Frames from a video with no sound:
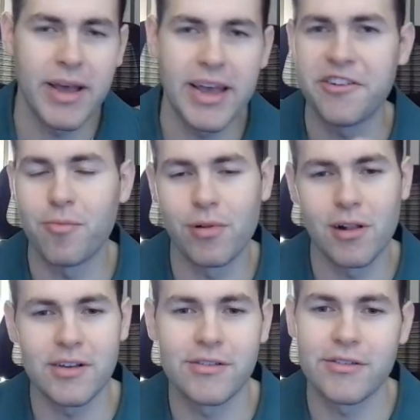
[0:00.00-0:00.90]
page
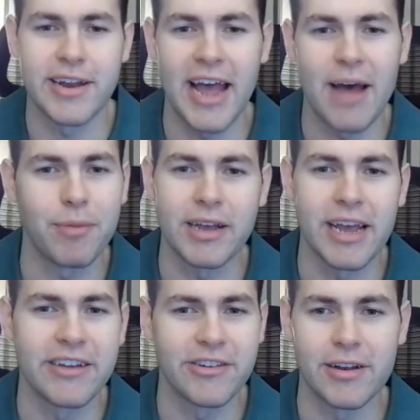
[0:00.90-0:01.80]
plus an
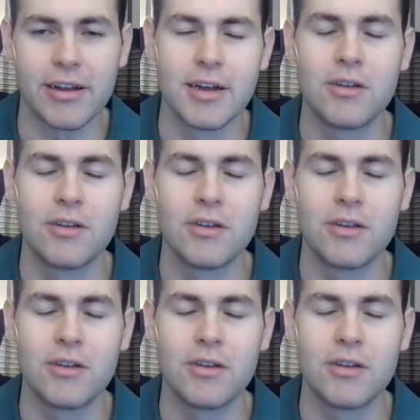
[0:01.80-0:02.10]
application.